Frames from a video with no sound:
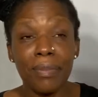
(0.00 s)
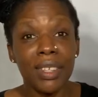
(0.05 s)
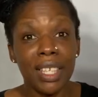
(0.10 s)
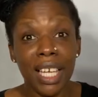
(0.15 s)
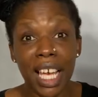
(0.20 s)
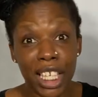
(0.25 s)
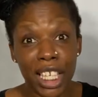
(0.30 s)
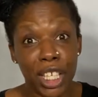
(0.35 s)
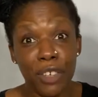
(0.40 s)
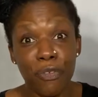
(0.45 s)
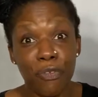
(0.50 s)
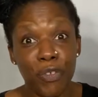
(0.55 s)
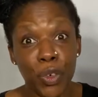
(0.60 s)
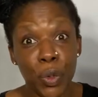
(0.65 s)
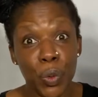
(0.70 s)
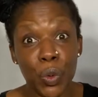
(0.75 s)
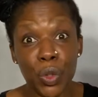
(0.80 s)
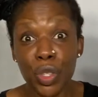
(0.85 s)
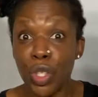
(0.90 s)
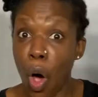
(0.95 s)
Any
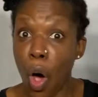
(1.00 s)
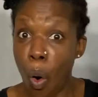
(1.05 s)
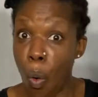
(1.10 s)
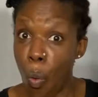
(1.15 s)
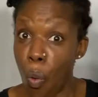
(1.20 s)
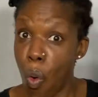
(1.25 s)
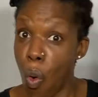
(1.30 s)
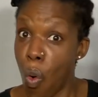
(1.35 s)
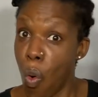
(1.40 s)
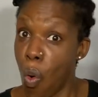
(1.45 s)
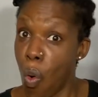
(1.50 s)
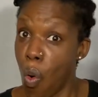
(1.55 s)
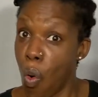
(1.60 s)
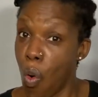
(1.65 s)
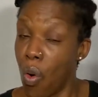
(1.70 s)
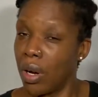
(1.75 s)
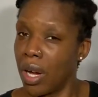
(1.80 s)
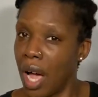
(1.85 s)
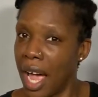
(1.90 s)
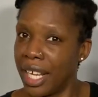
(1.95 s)
foods?
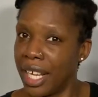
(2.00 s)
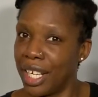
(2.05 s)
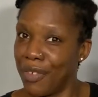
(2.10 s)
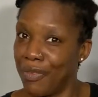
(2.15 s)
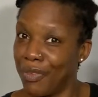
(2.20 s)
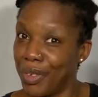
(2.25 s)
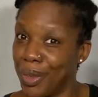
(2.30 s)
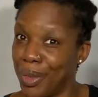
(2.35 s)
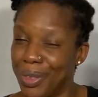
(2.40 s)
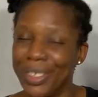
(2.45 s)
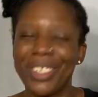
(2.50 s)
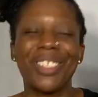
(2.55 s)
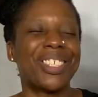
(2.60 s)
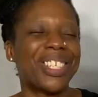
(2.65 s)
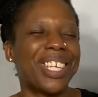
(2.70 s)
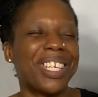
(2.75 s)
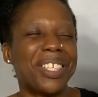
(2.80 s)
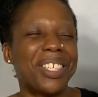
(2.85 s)
Oh, any foods.